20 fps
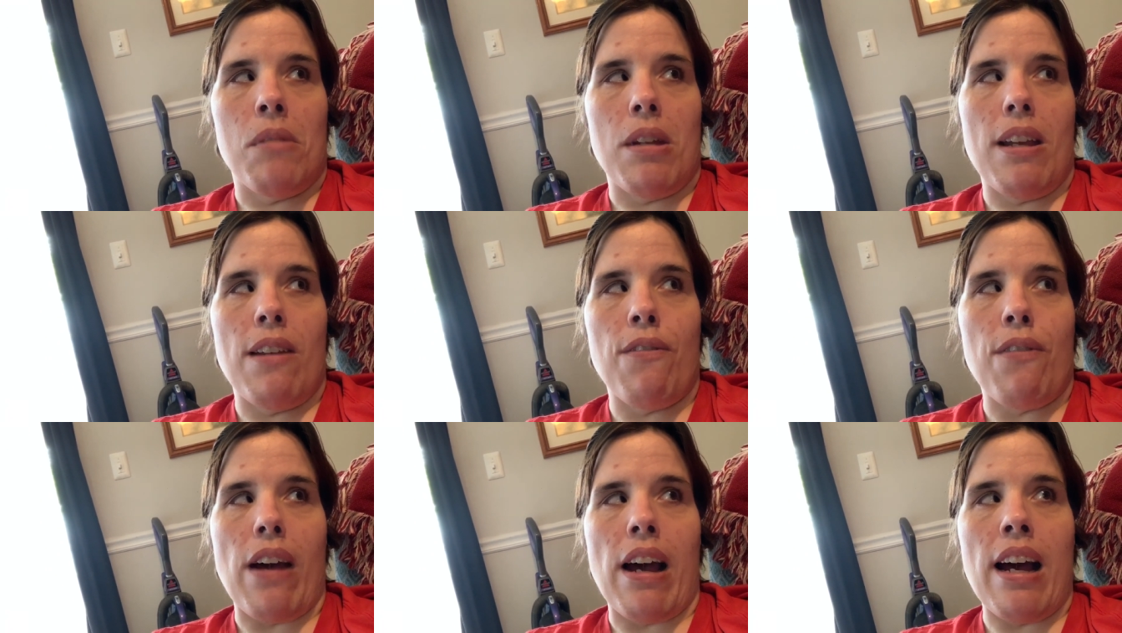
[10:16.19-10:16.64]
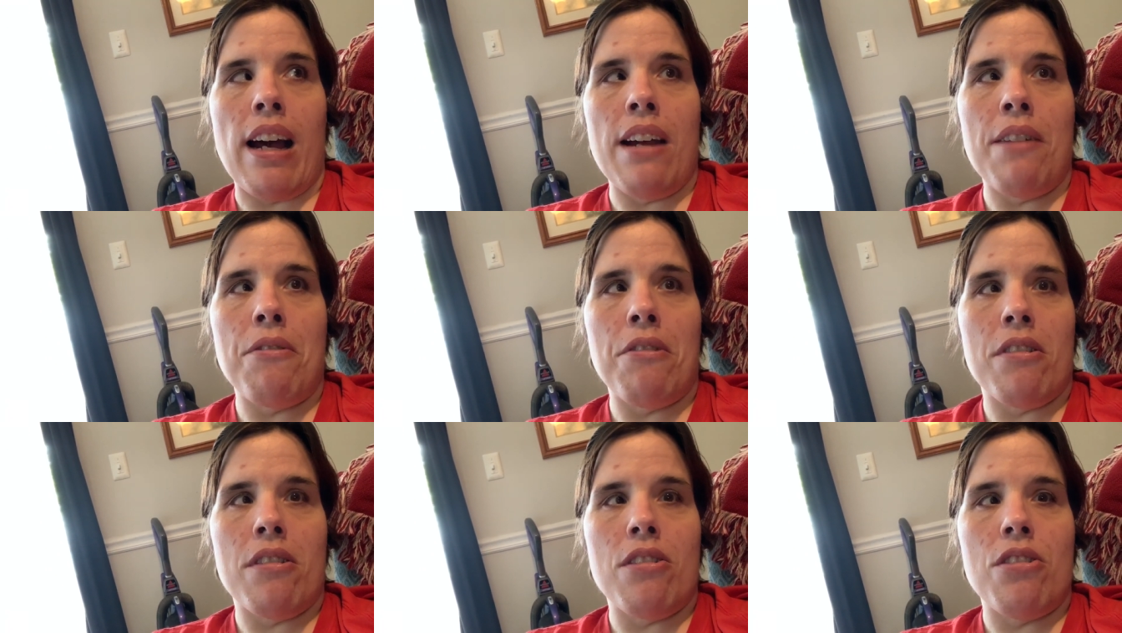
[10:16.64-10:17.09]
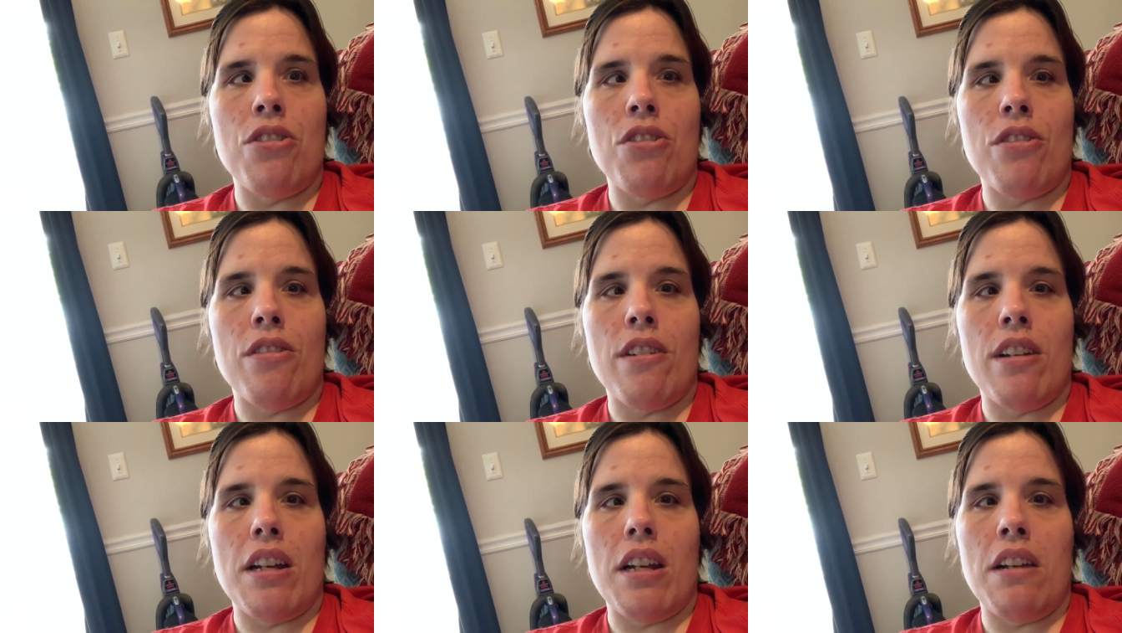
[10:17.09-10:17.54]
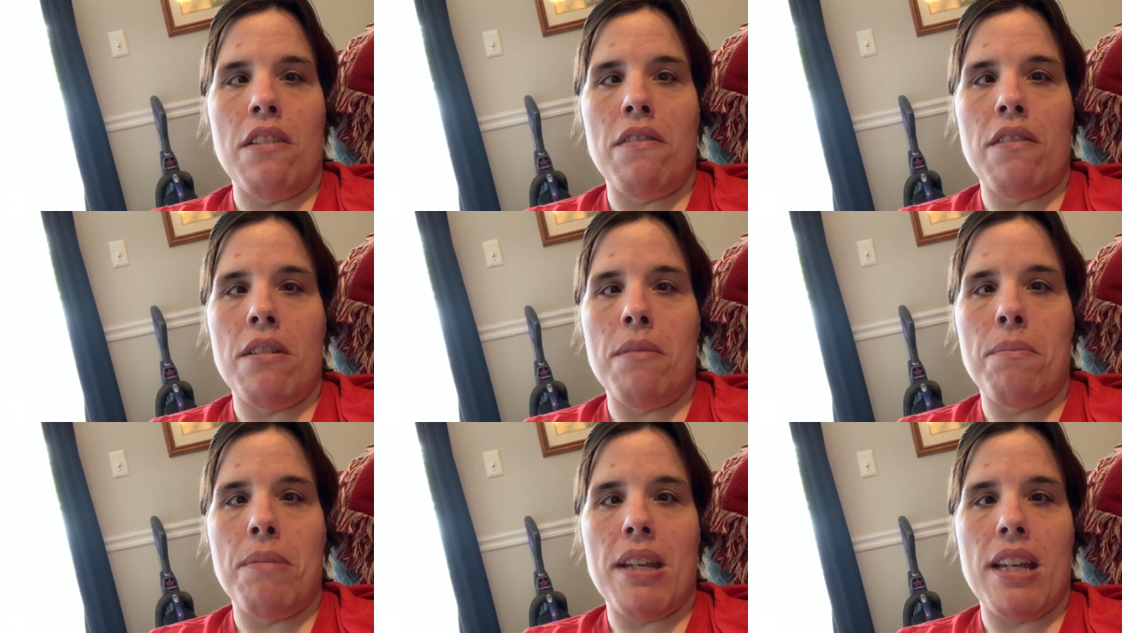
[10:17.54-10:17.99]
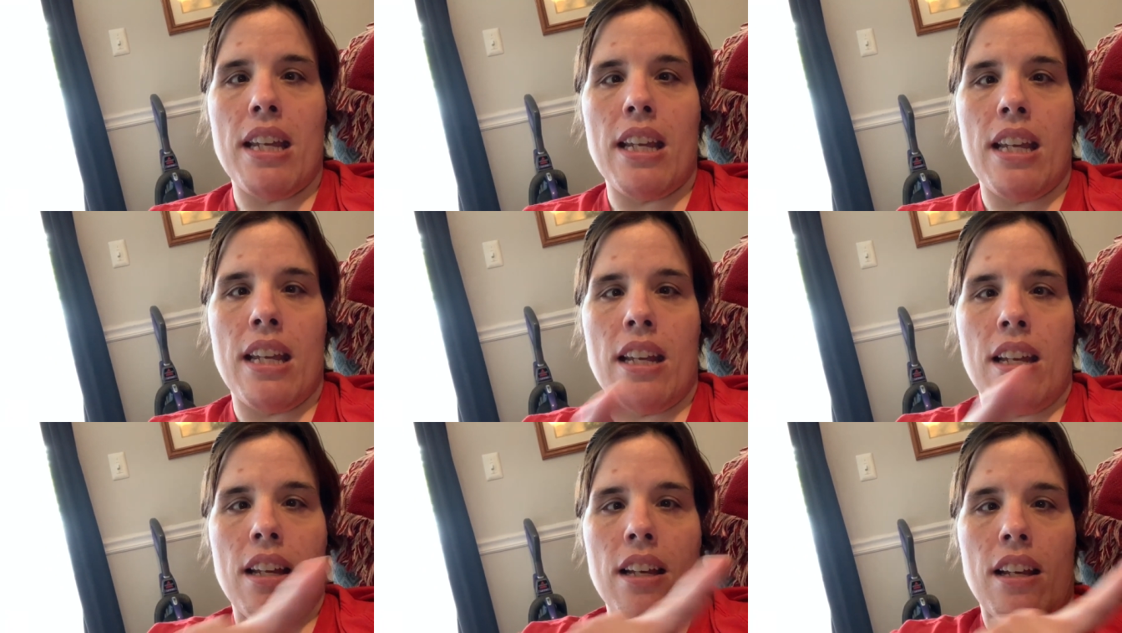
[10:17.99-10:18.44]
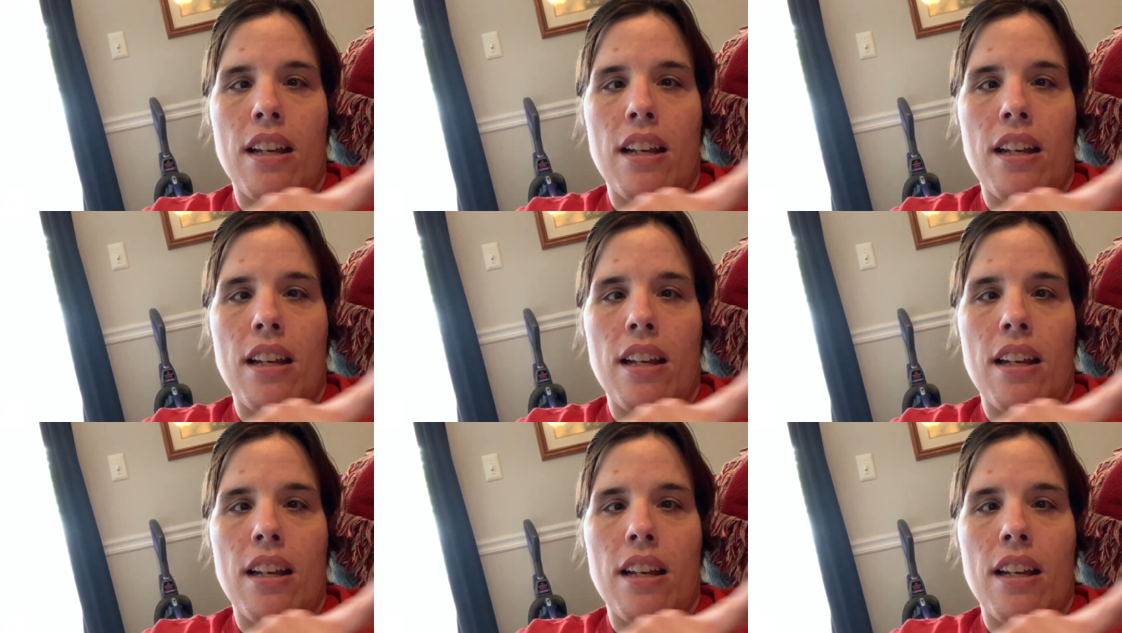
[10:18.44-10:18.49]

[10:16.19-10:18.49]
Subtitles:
If I were to do it, it would be